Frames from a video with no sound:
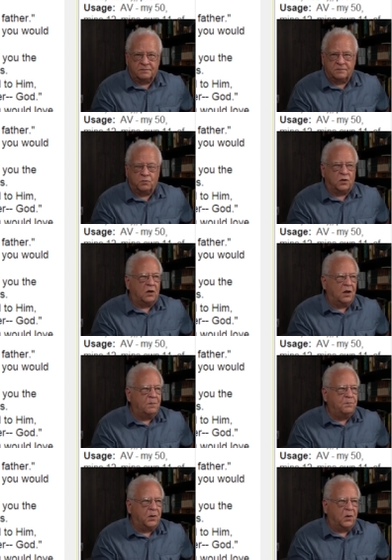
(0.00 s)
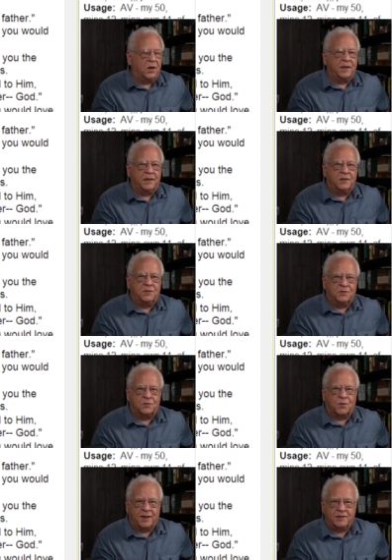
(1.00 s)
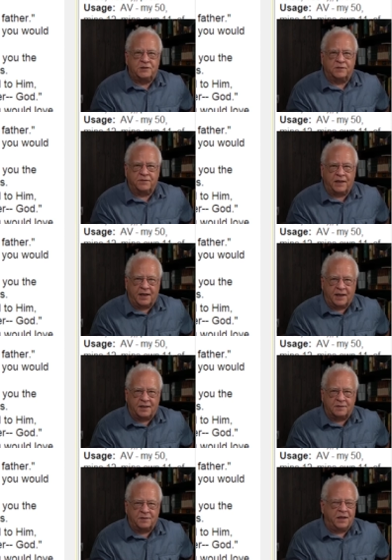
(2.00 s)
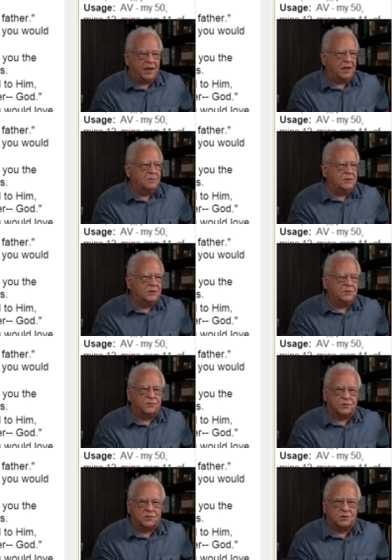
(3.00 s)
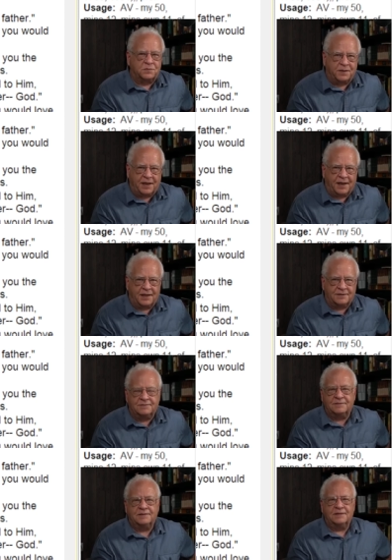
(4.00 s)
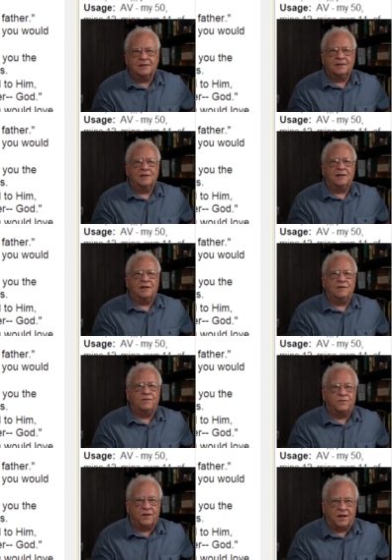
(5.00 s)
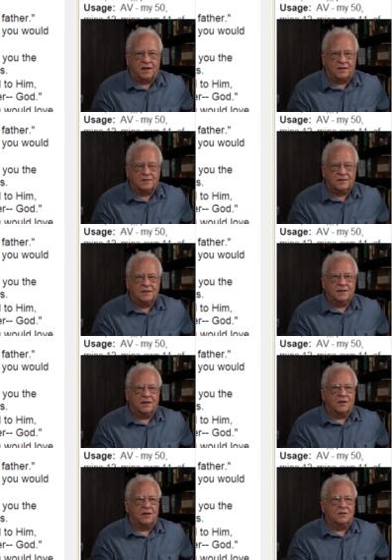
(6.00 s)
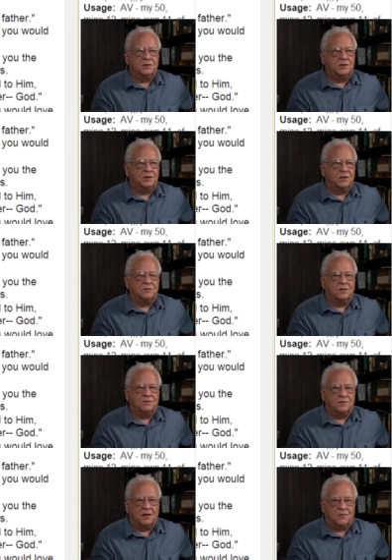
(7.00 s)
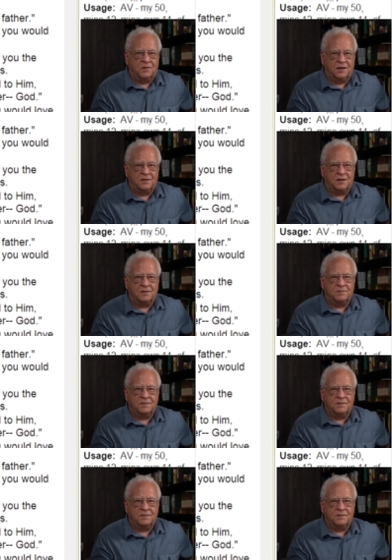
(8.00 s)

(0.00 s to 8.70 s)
We're all born into the race of Adam. Adam was the first man he fell, and all his children fell with him.